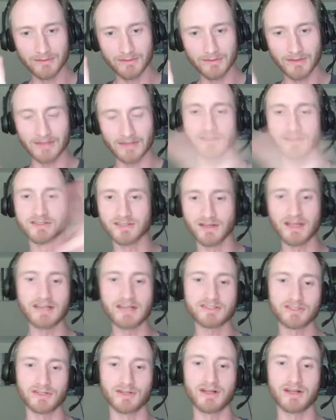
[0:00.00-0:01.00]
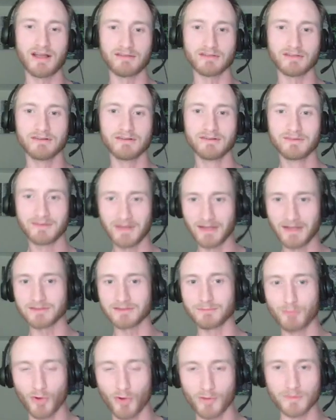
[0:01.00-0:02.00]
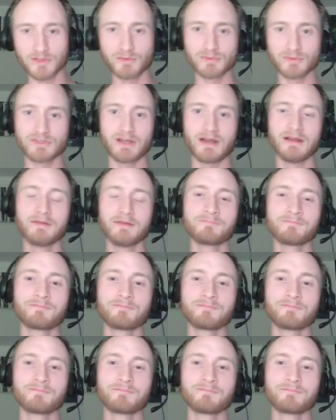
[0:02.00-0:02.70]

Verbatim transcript: like the celestial heaven, as Mormons would say.